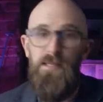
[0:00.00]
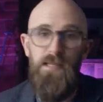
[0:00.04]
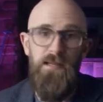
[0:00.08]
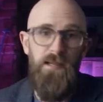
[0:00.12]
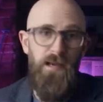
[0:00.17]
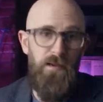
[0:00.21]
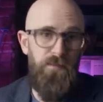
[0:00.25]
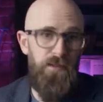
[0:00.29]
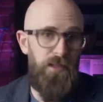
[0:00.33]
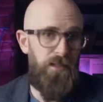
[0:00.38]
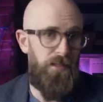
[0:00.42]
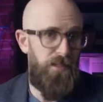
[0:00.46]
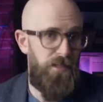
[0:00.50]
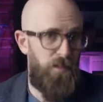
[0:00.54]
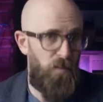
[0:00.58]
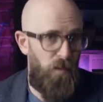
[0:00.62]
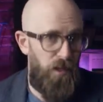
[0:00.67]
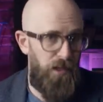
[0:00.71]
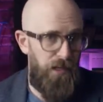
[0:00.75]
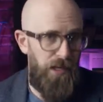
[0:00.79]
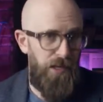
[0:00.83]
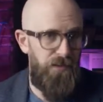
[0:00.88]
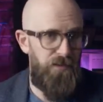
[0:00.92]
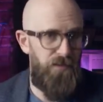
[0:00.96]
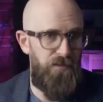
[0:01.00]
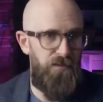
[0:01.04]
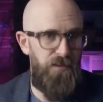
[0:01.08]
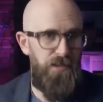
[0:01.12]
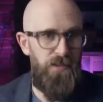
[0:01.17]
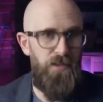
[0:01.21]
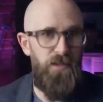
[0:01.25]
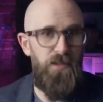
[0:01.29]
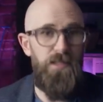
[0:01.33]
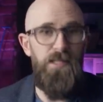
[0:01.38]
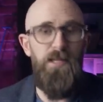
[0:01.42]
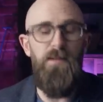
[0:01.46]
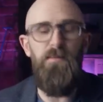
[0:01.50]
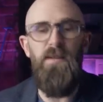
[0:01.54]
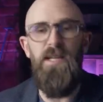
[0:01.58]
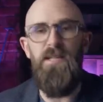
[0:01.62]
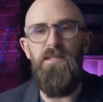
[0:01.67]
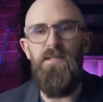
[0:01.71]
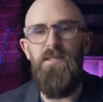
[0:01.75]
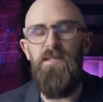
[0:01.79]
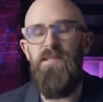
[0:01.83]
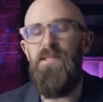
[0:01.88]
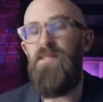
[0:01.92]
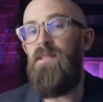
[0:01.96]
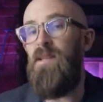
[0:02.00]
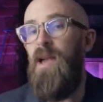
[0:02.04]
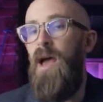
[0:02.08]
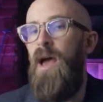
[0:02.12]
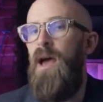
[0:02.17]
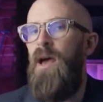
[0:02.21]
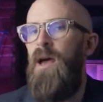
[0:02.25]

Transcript: did have at least one natural resource in abundance